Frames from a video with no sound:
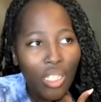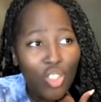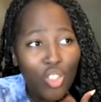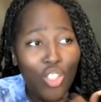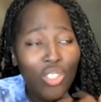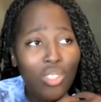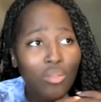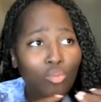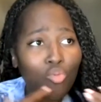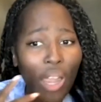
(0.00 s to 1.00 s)
just
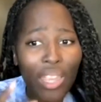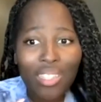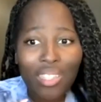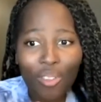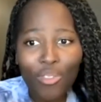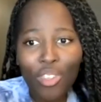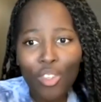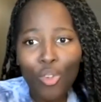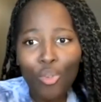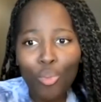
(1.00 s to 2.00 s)
write stuff that
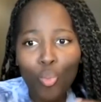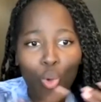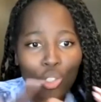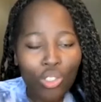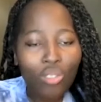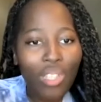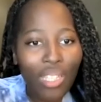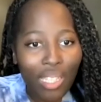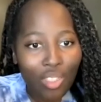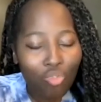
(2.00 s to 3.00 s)
you want to
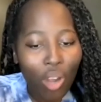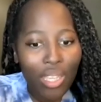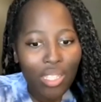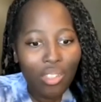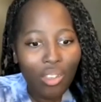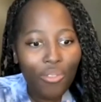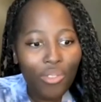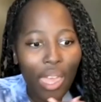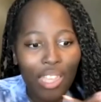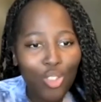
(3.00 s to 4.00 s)
release, write stuff
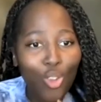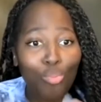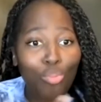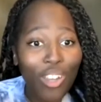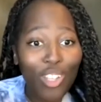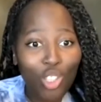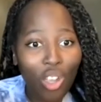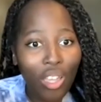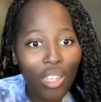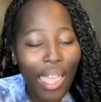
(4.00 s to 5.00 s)
that has no
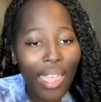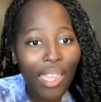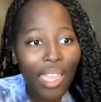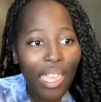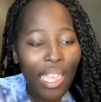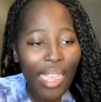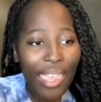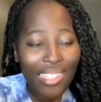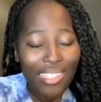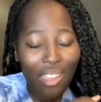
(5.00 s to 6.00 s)
pressure. Like,
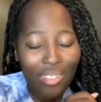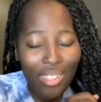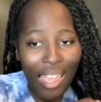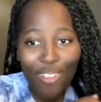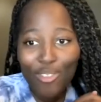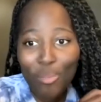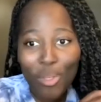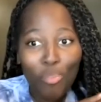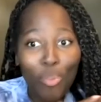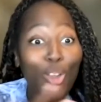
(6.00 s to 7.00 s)
it doesn't have to
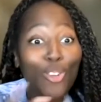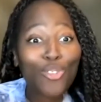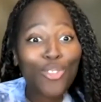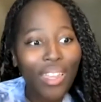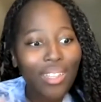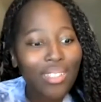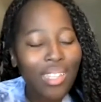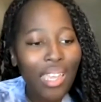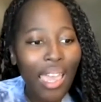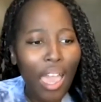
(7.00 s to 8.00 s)
be perfect.
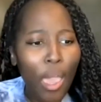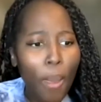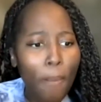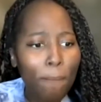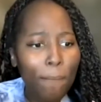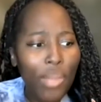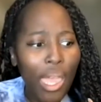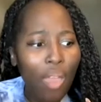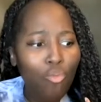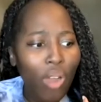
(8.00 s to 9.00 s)
And
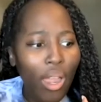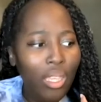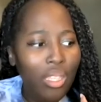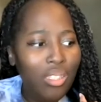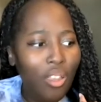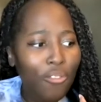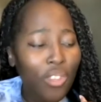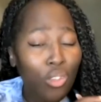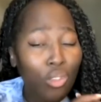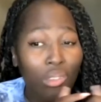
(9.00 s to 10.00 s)
write stuff
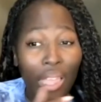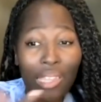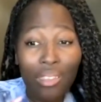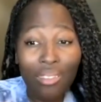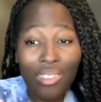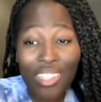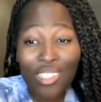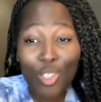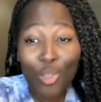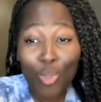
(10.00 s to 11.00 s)
that you like, things
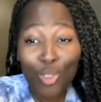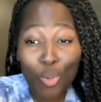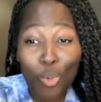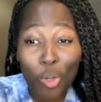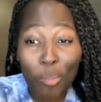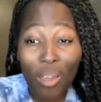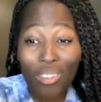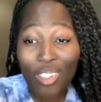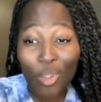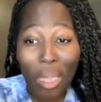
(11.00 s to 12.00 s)
that you want to talk about
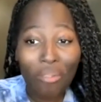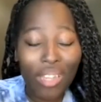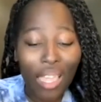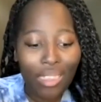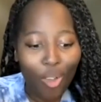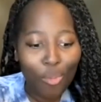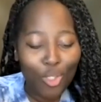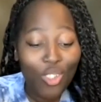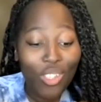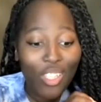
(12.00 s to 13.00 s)
that you haven't had the
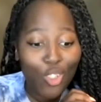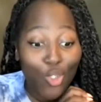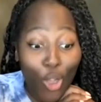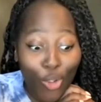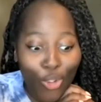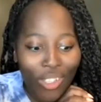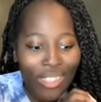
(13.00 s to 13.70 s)
opportunity. So